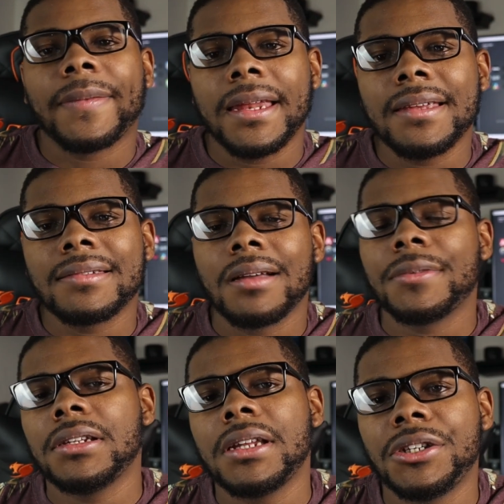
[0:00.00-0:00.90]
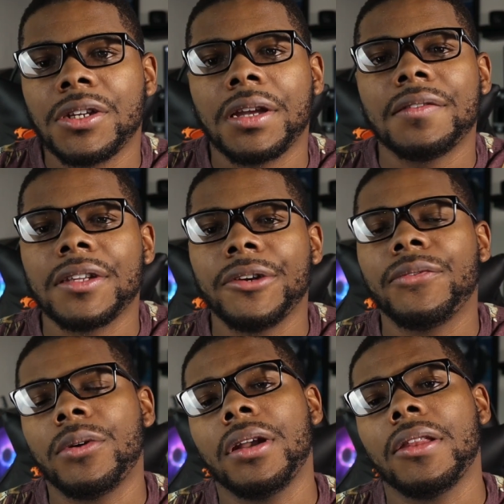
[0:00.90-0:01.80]
it is something they should consider
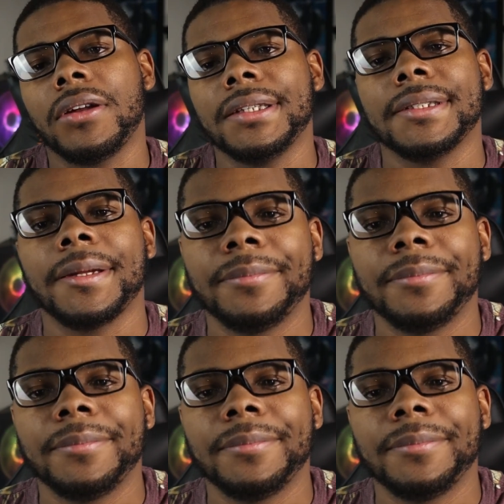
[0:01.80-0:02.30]
for another headset.